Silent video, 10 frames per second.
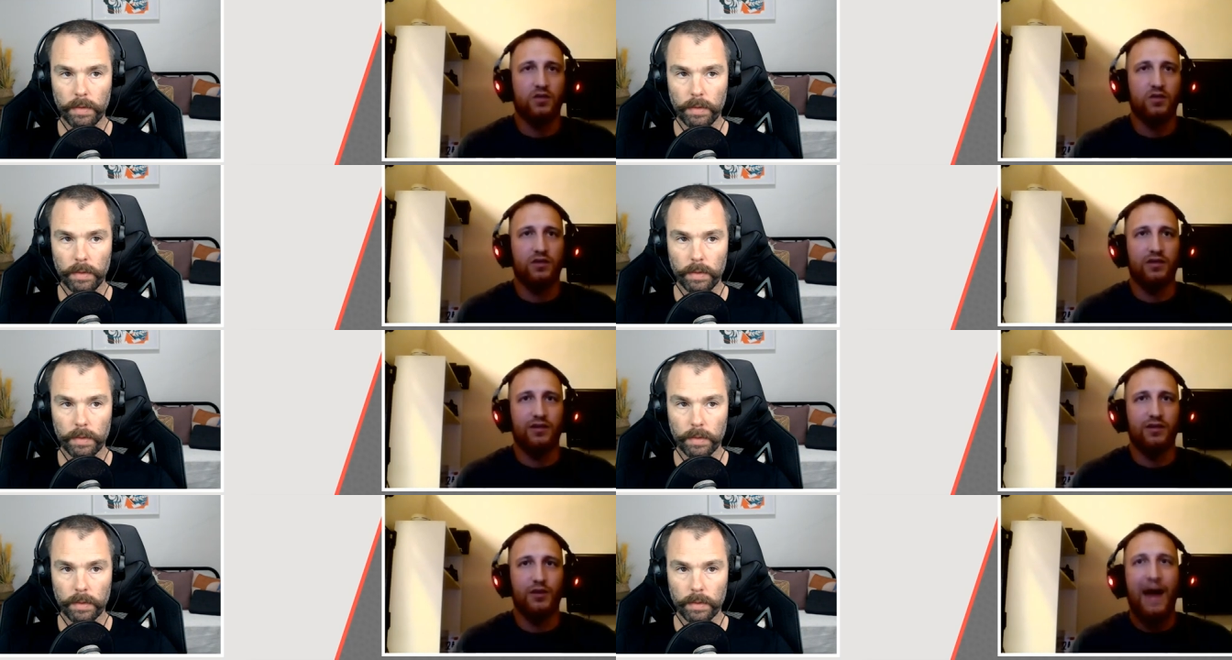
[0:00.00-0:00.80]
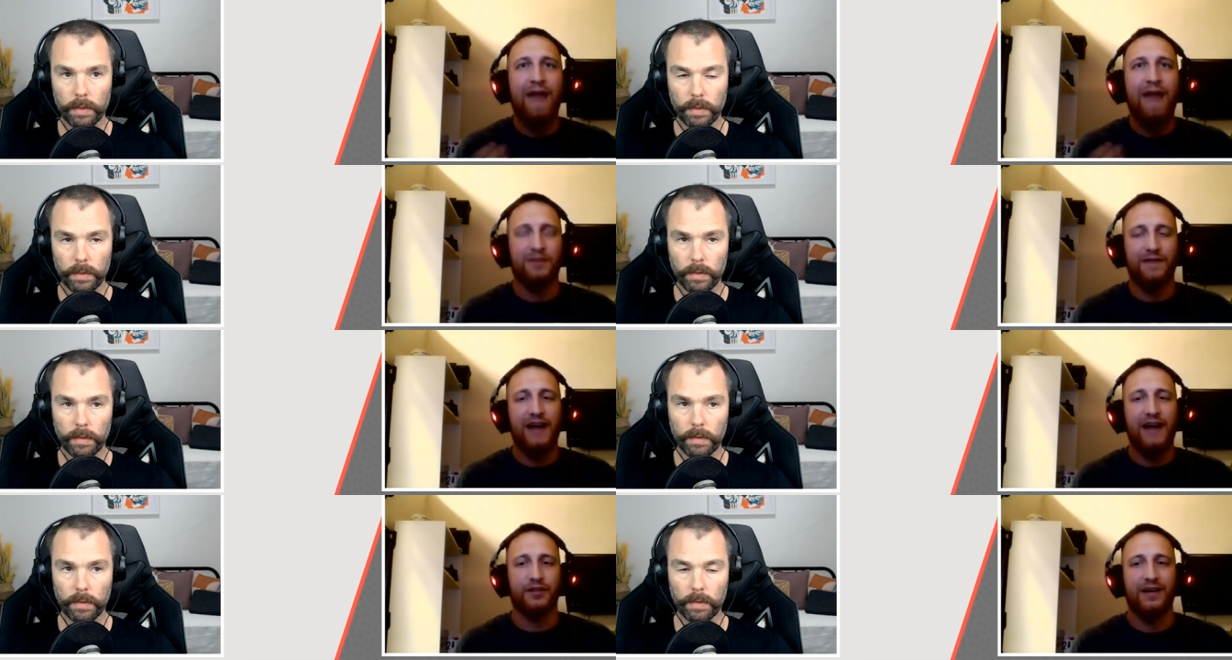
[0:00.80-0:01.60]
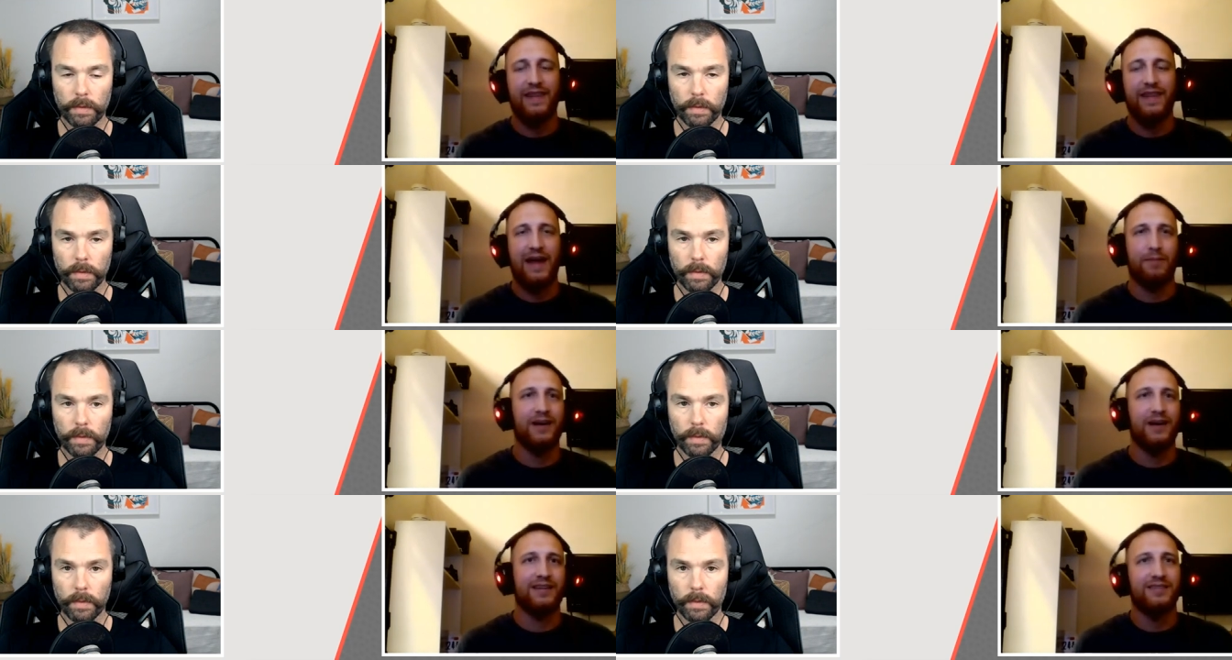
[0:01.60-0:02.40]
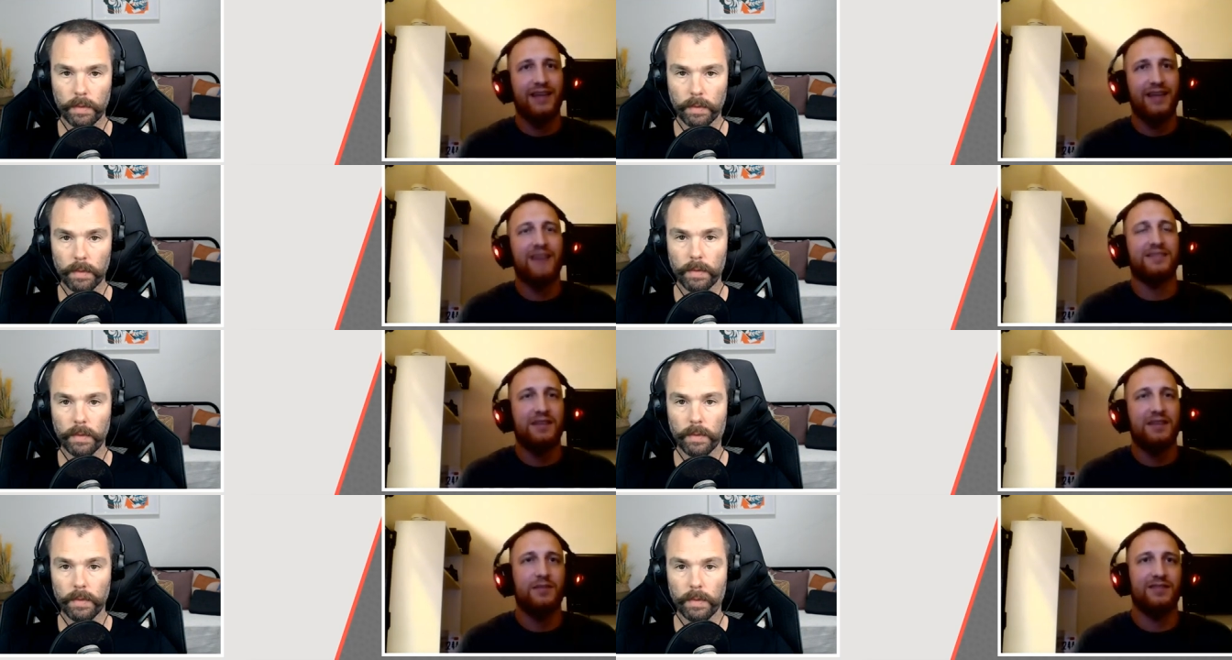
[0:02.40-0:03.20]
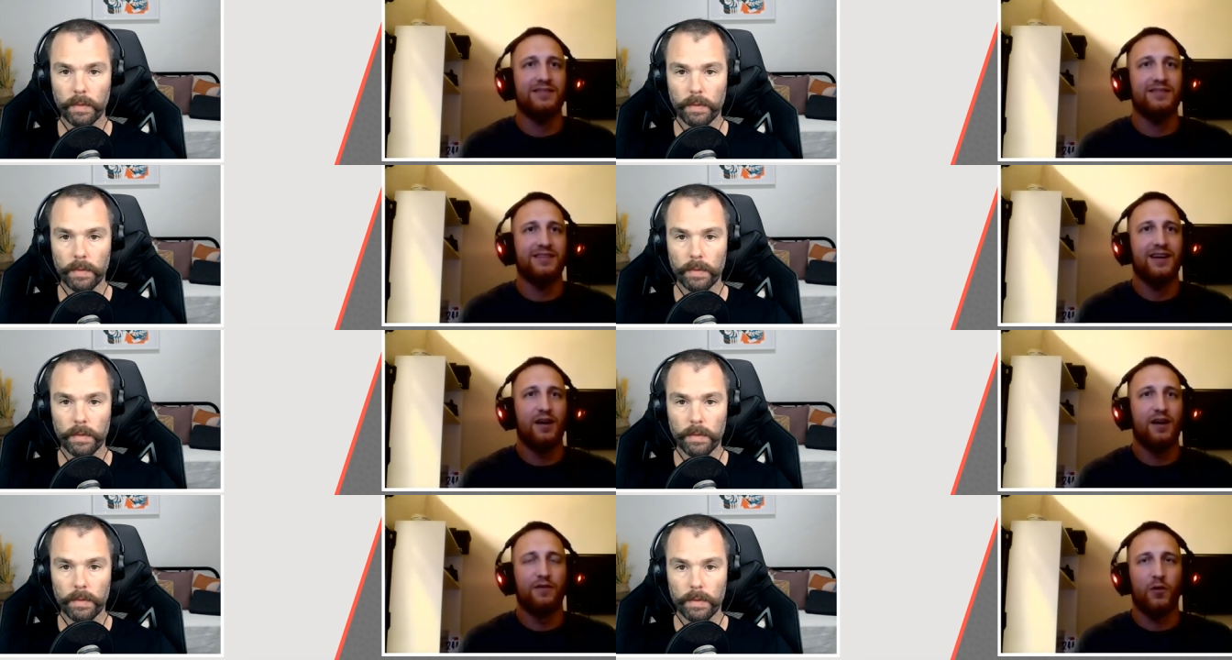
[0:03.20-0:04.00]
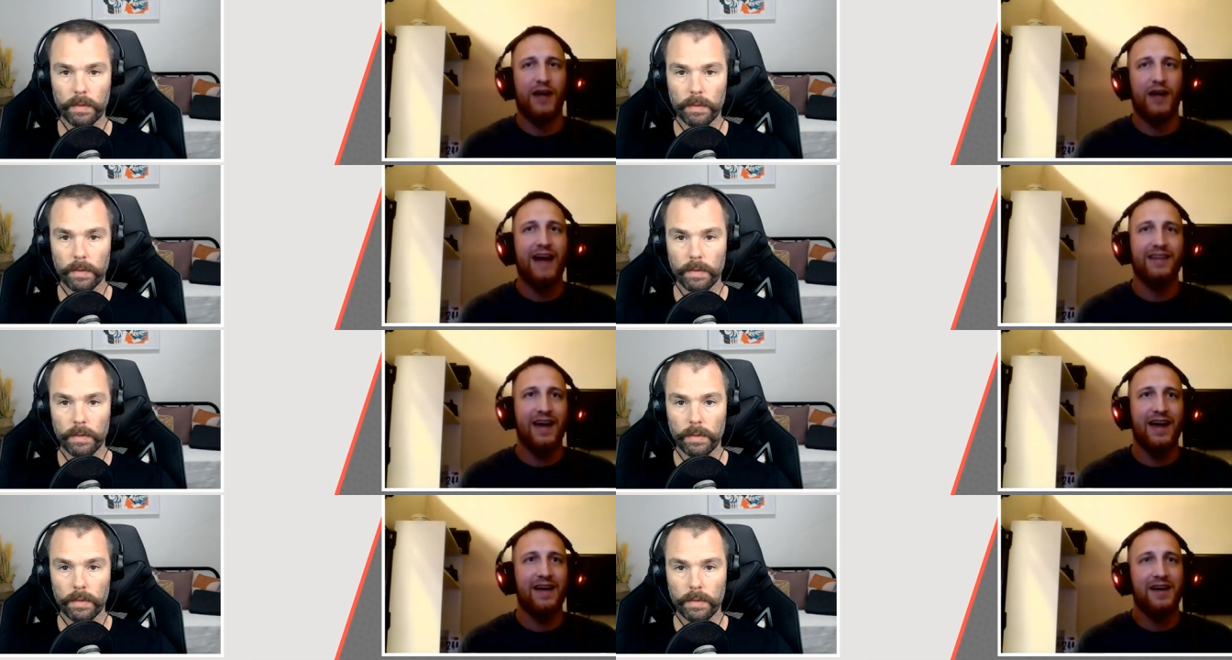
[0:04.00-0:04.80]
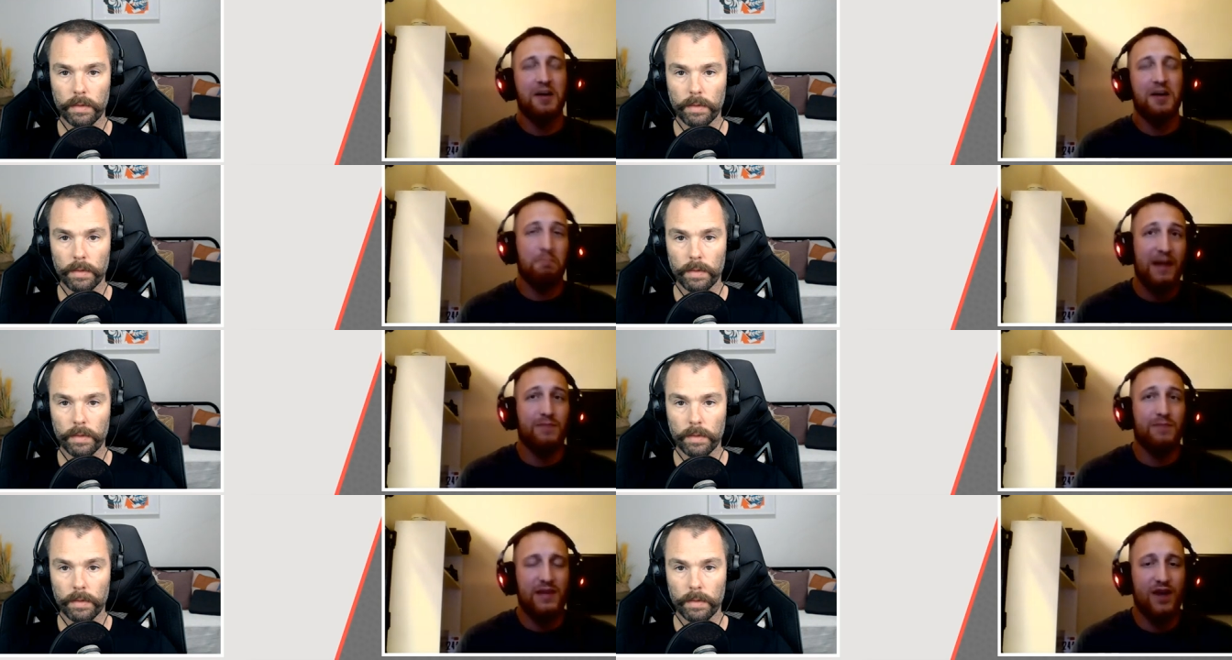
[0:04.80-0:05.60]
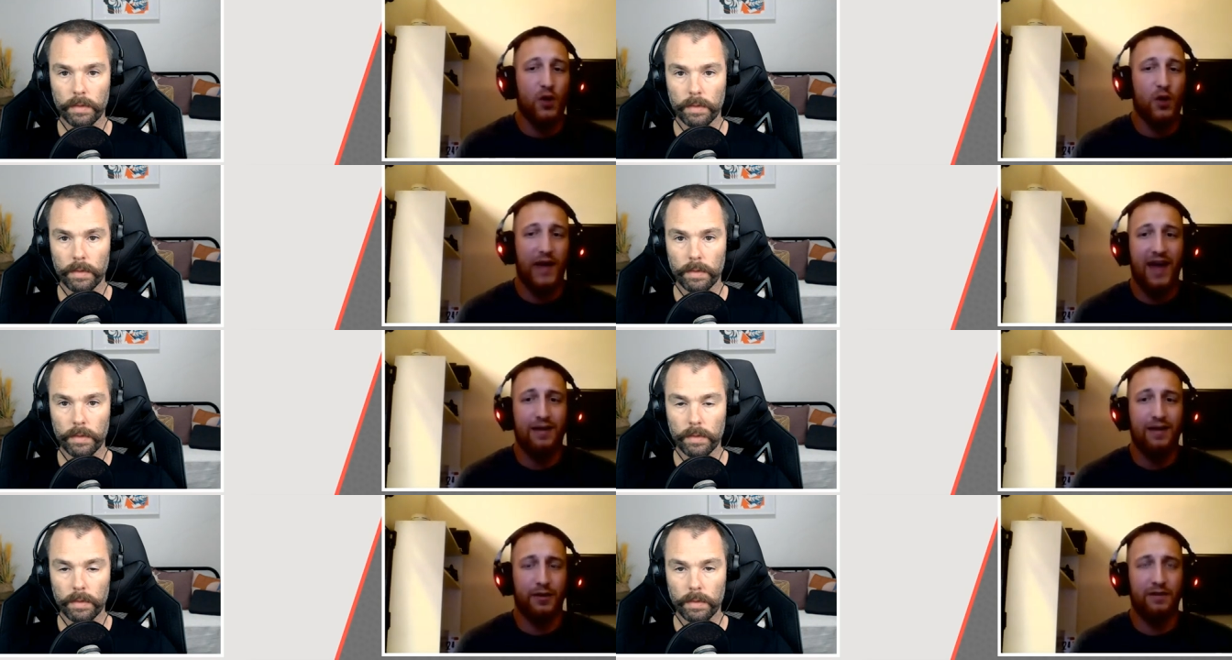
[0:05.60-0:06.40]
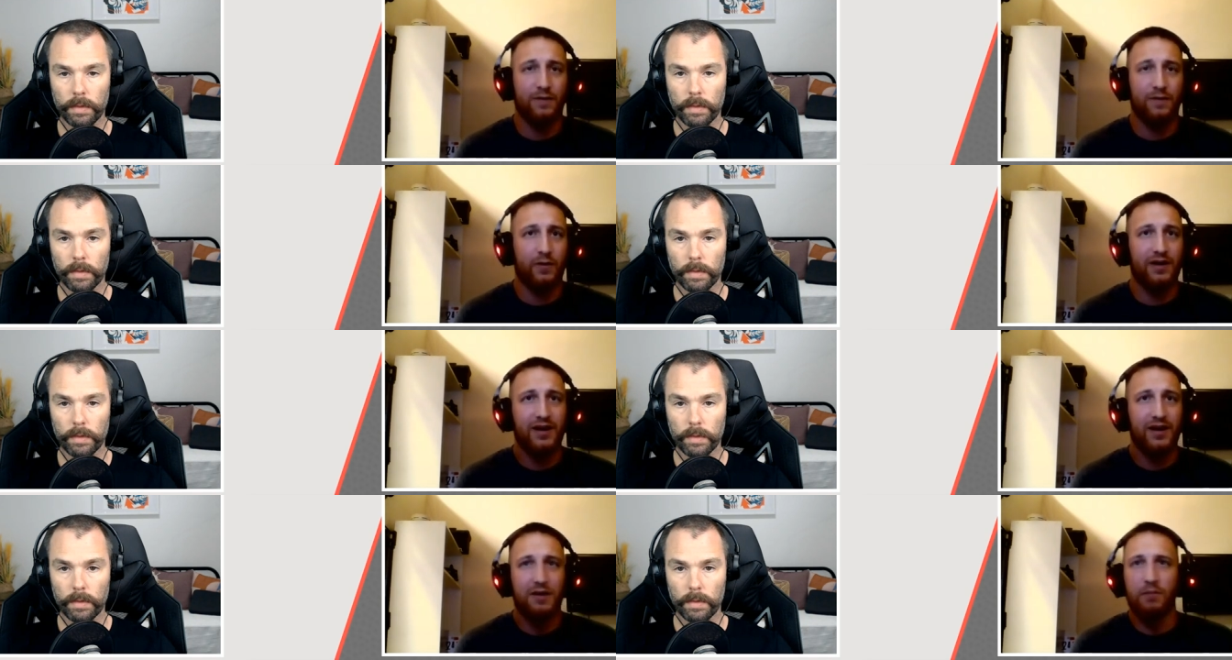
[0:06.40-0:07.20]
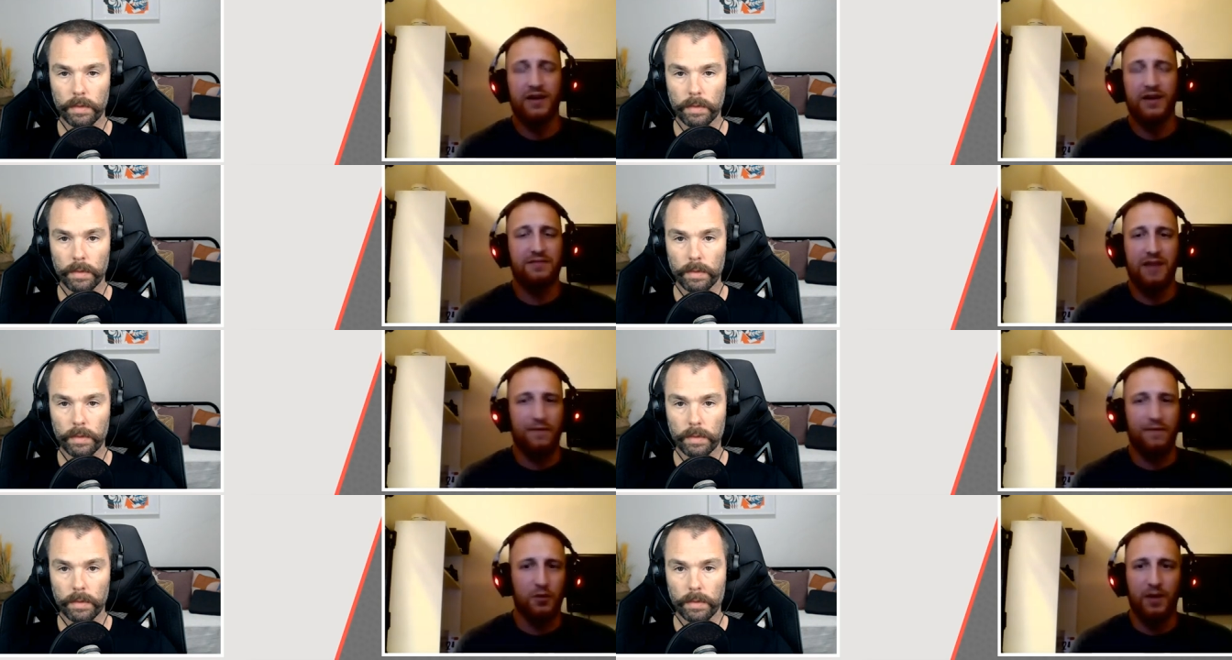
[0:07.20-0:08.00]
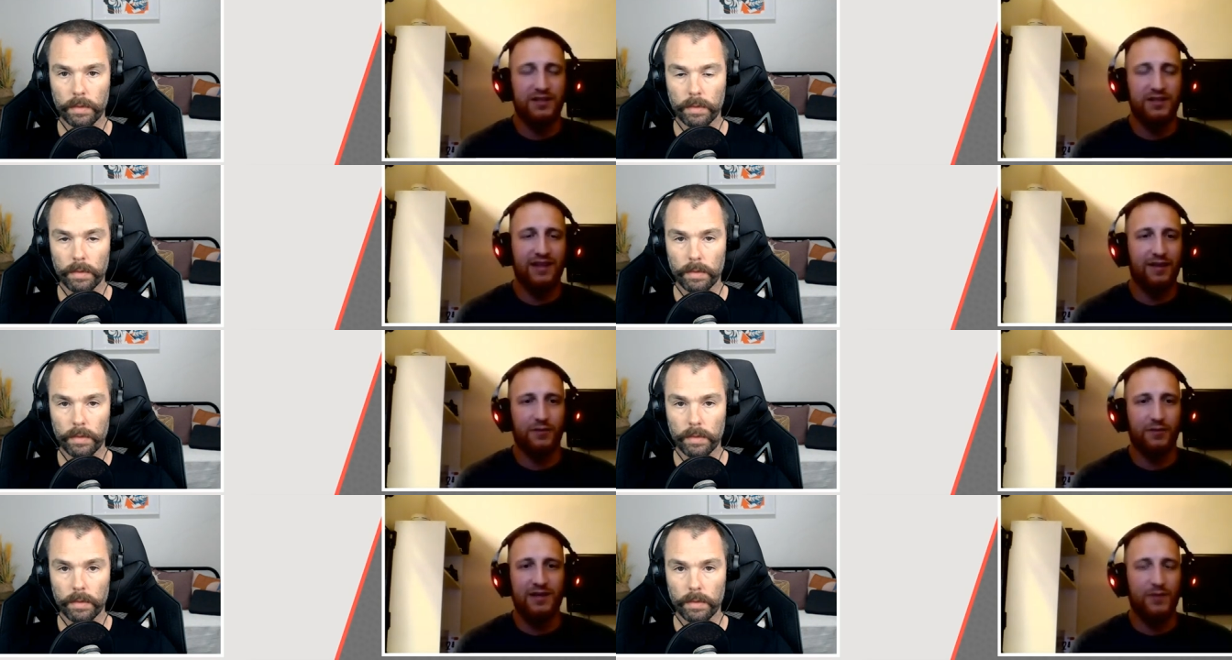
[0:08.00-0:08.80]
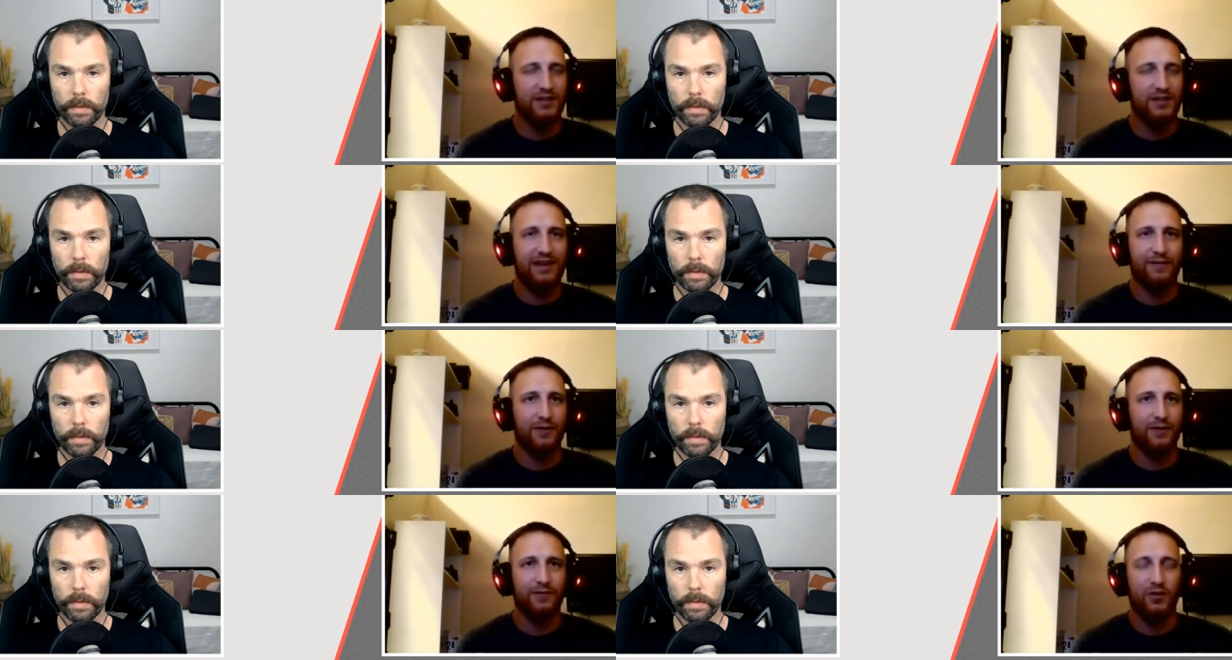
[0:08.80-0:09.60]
Speaker 1: you have to factor in that punt. It, yes, Simmons for nine cat might be okay at 34, but if you're punting that three, punting that free throw, which you